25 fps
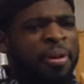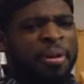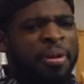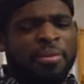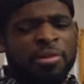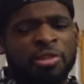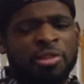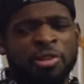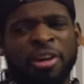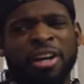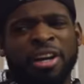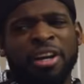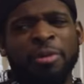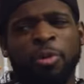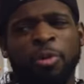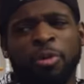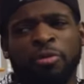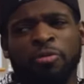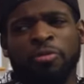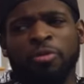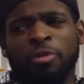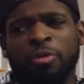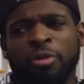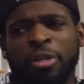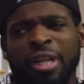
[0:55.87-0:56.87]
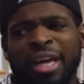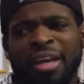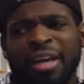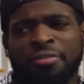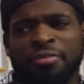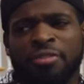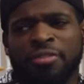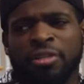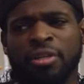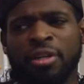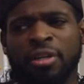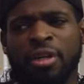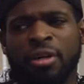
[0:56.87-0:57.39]
Babe, is there any more food
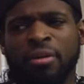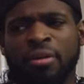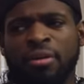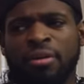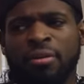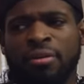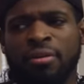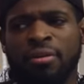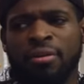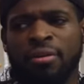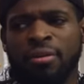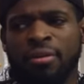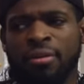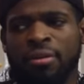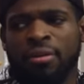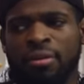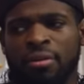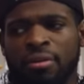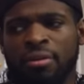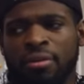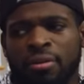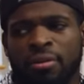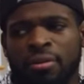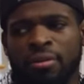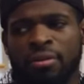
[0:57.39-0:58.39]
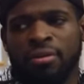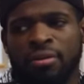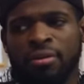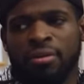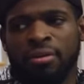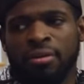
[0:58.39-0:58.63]
left or no? Yeah, I can make you some